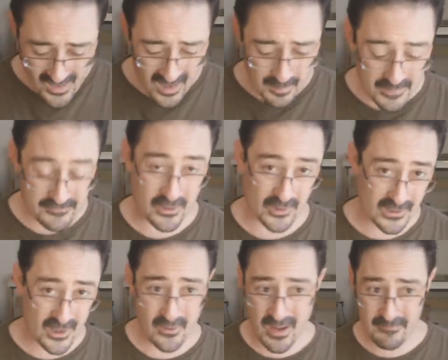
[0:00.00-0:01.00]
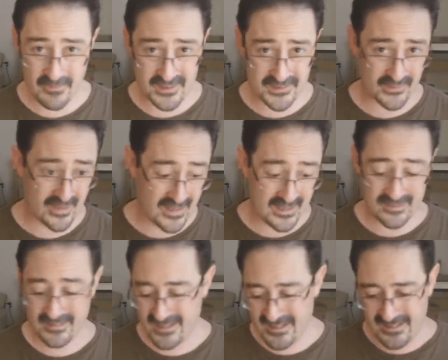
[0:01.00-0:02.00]
Um, if you're alone,
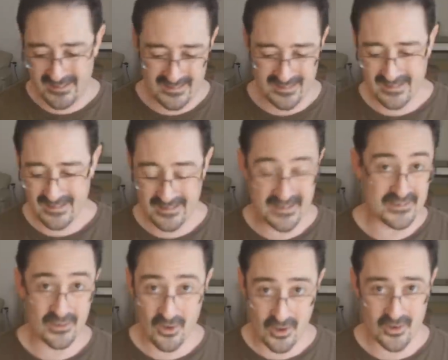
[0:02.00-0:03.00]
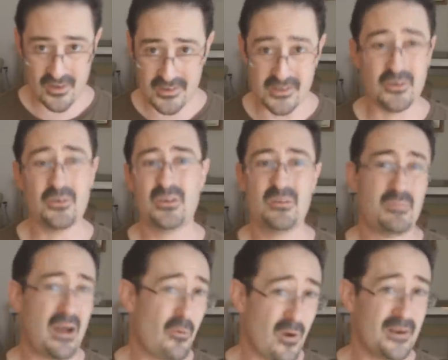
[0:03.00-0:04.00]
obviously, uh, it gets a little harder to do. You
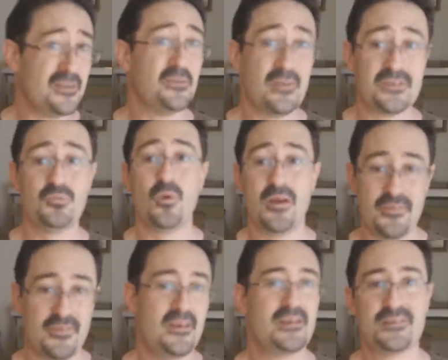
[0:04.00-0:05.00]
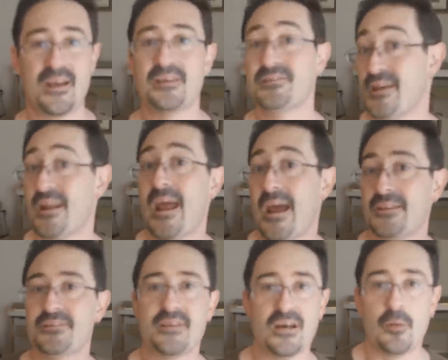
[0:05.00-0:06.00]
might want to do this with a second set of
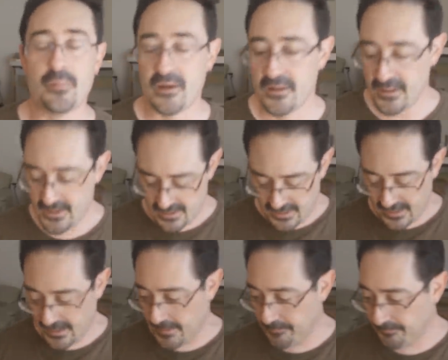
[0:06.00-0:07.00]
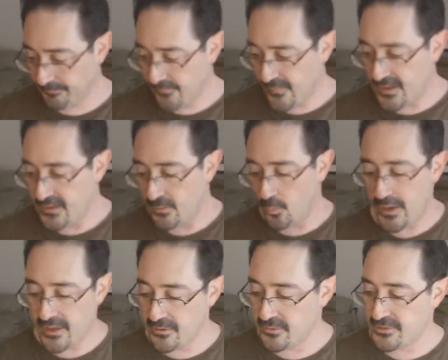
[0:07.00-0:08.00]
hands to help you. Um,
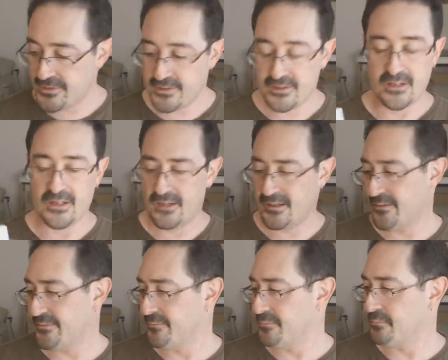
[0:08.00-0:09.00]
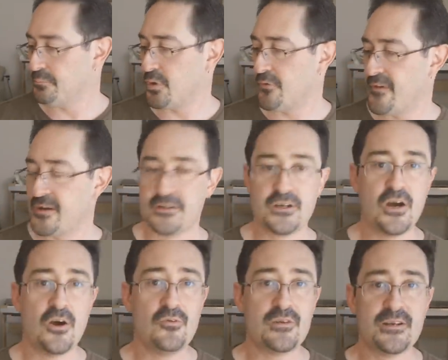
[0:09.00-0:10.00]
We used uh, Perfect
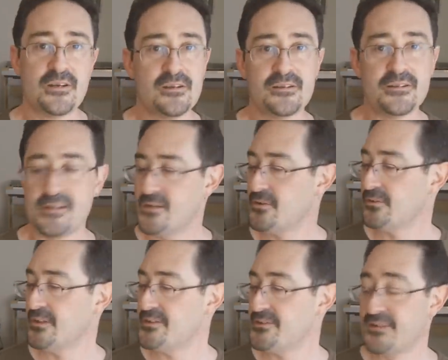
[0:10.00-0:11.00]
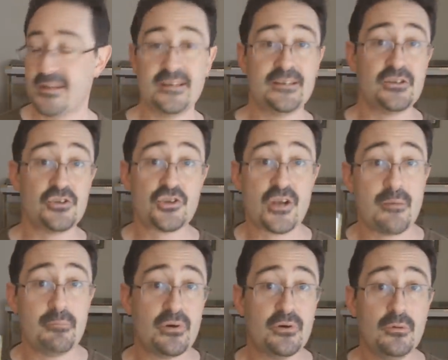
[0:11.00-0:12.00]
Coat Tearless Kitten
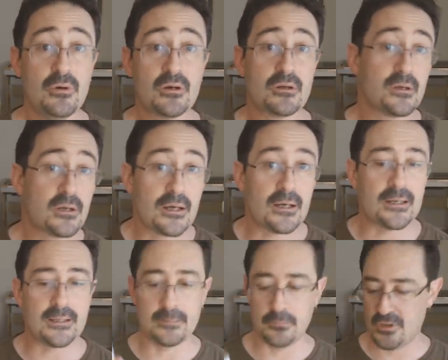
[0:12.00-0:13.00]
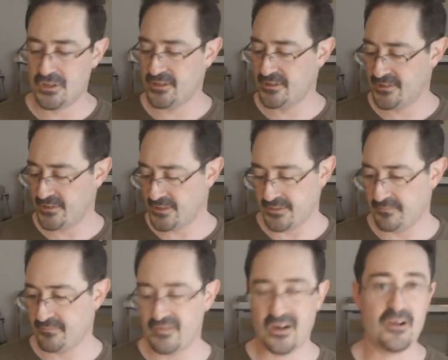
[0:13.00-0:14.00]
Shampoo, um, which is just a
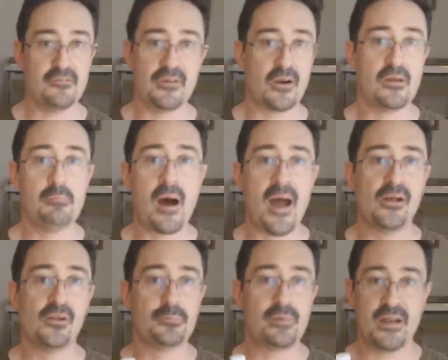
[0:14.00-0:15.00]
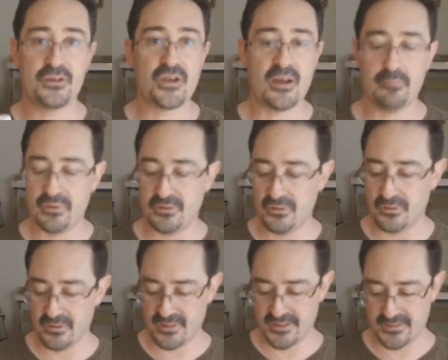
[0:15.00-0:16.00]
very, very mild pet
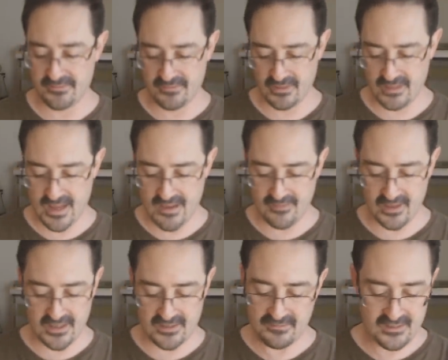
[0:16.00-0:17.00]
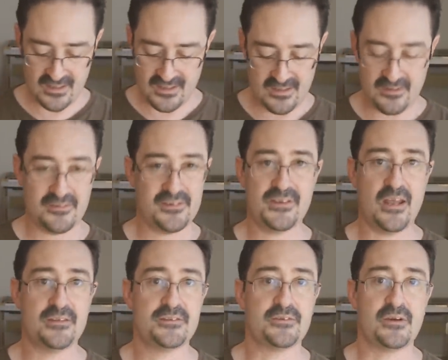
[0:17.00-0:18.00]
shampoo. It doesn't really have any
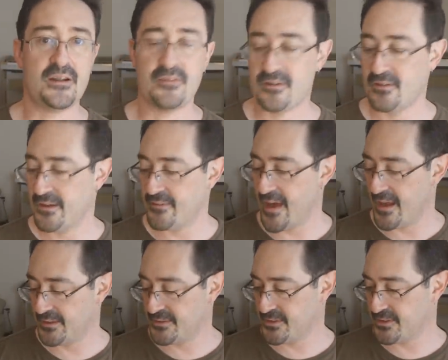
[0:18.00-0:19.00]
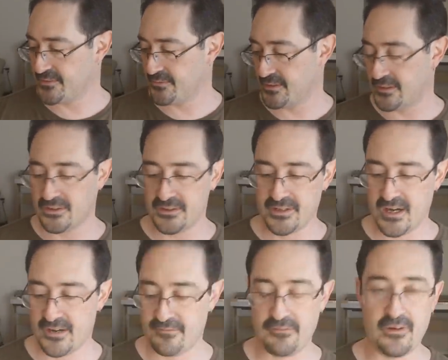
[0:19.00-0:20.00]
scents or anything like that. It's just really just
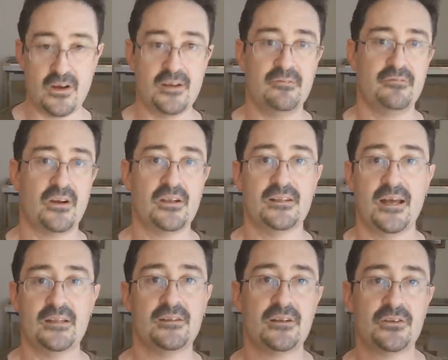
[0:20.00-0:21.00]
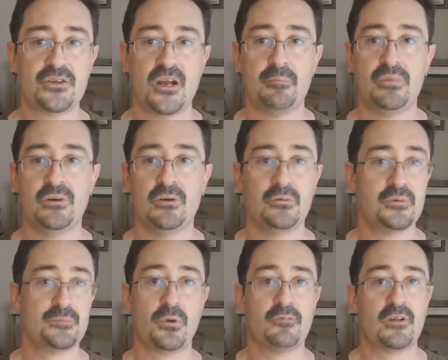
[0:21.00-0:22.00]
kind of a very, very light little shampoo.
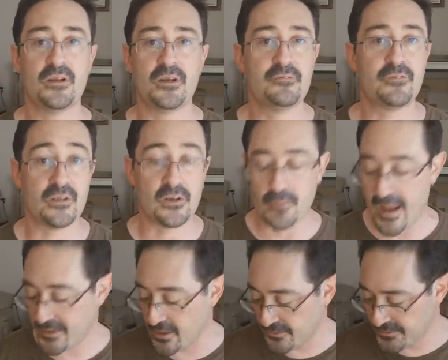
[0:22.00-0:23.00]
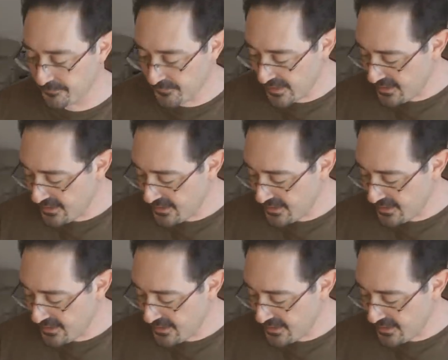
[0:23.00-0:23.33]
It's perfectly good for little rat coats.